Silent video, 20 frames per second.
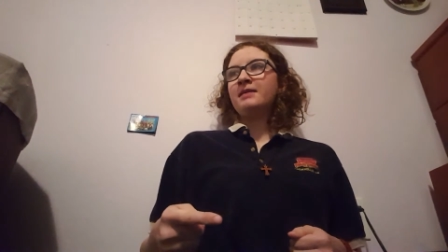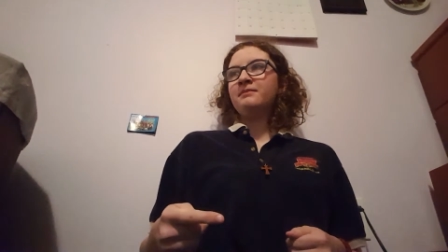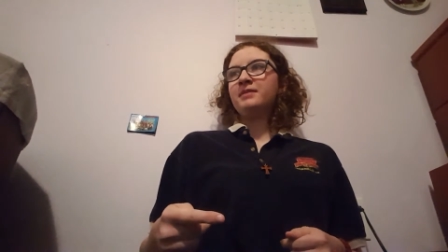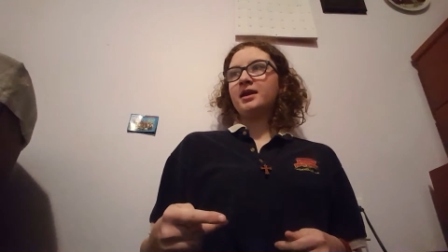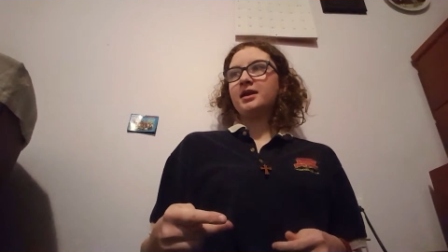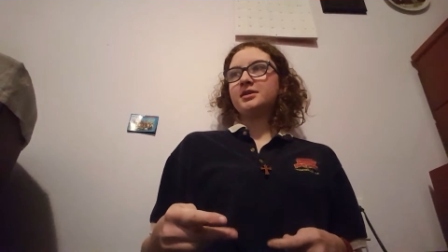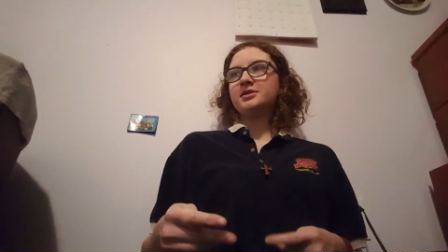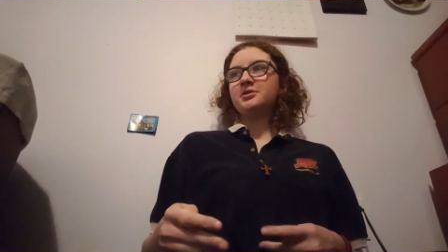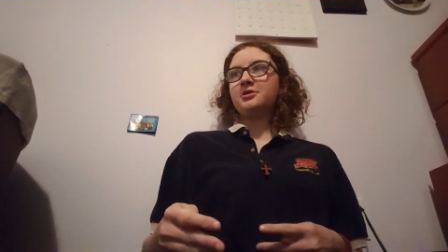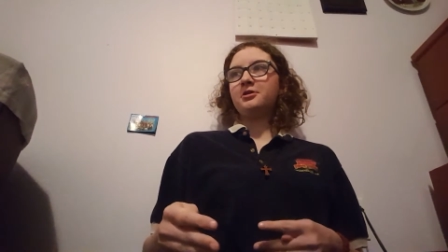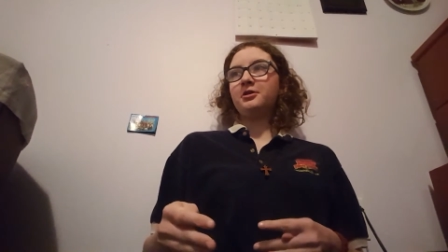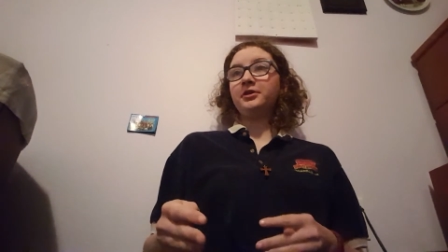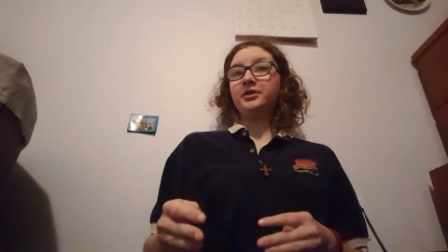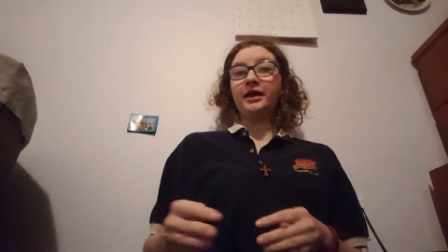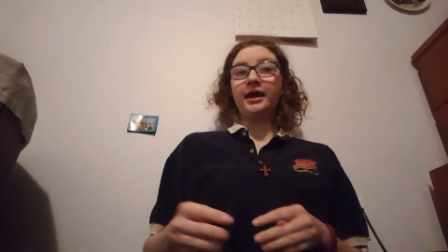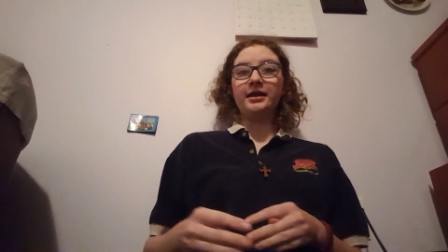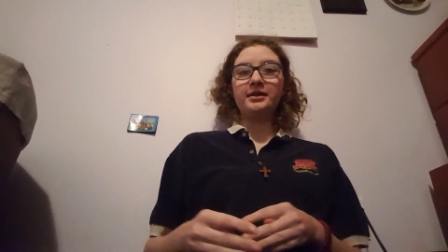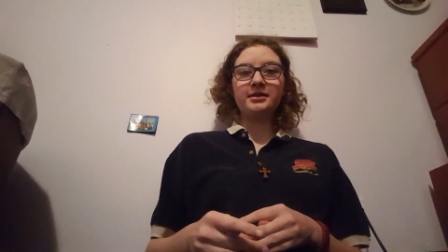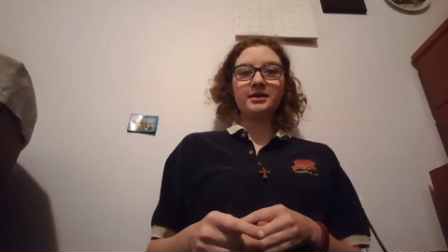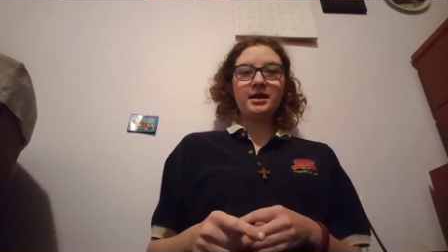Because
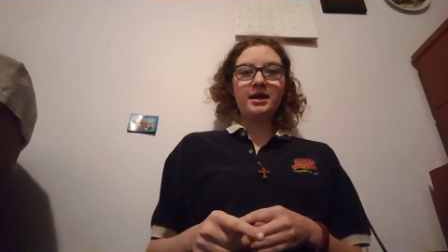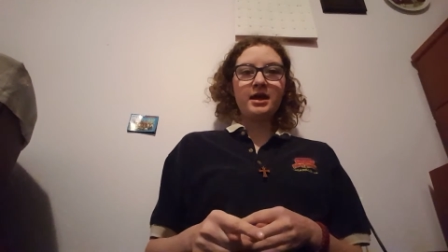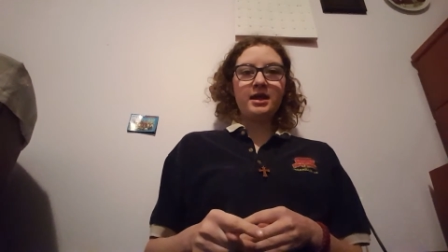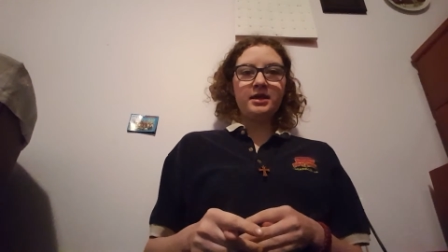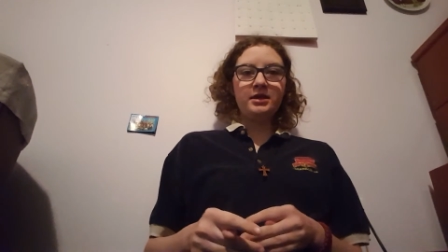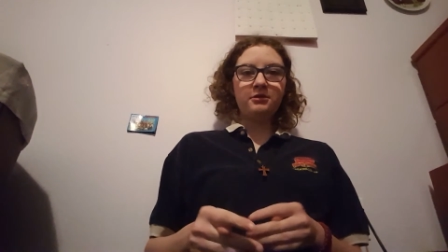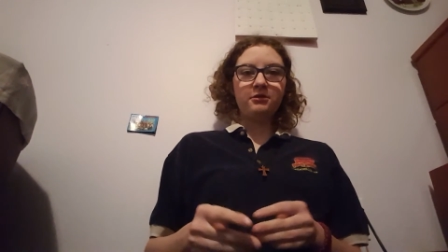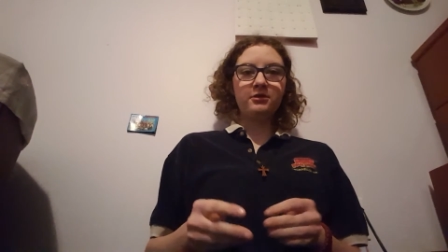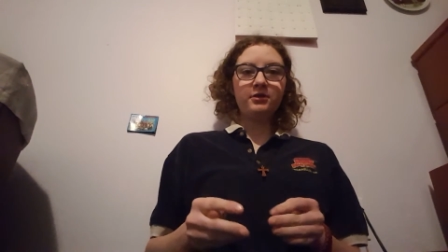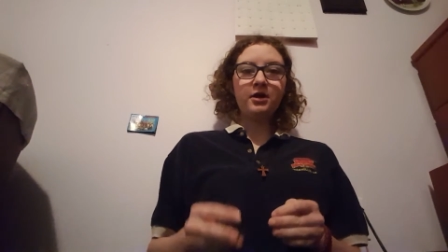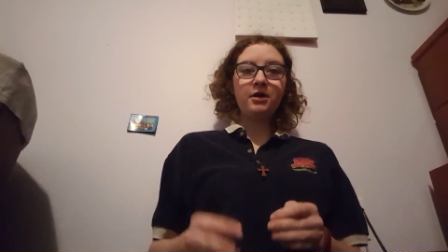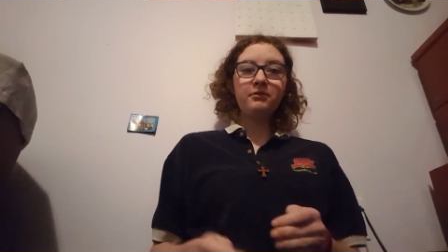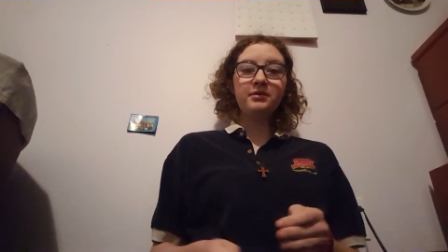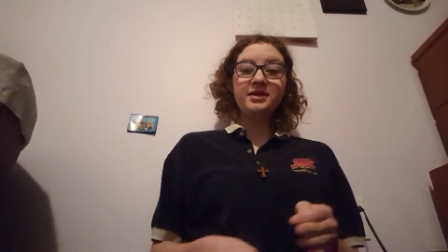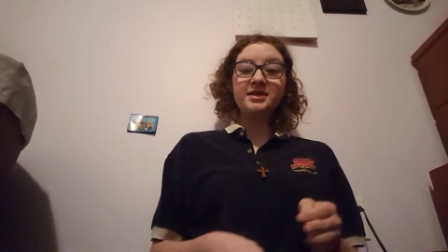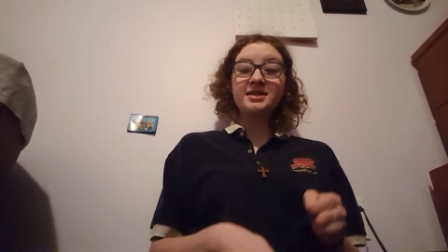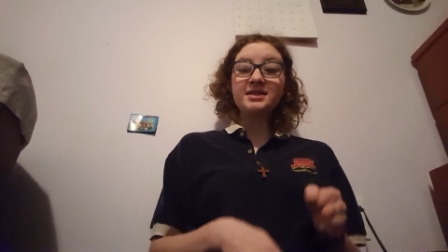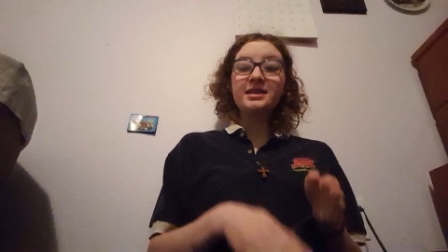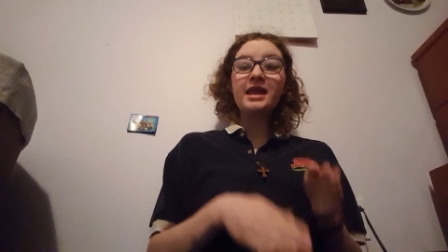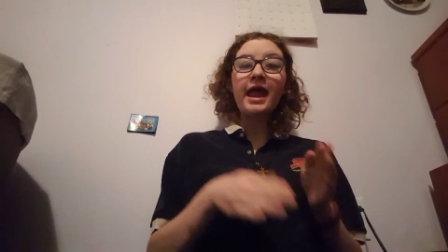Heartland, you can
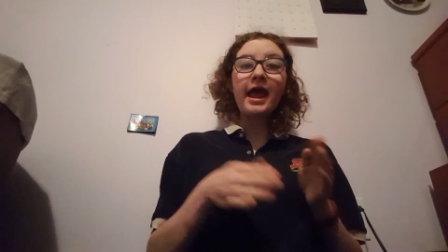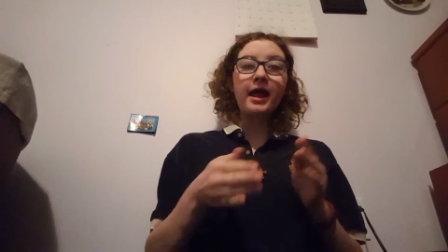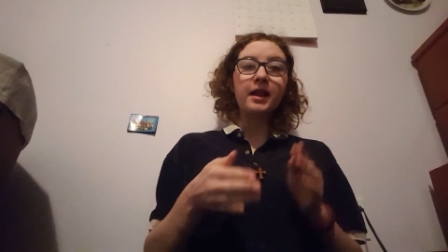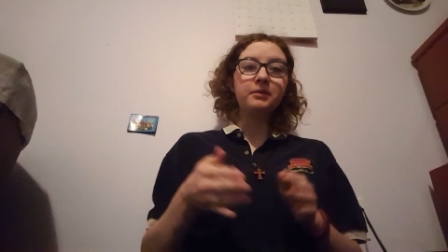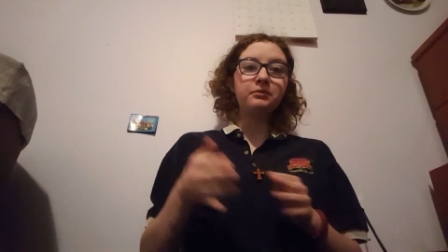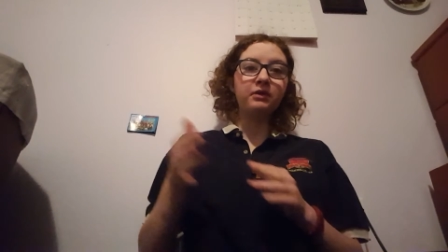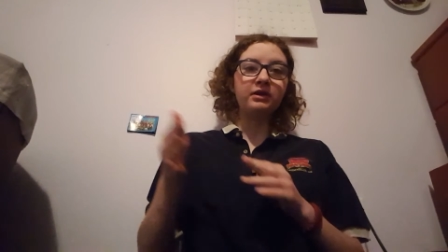always tell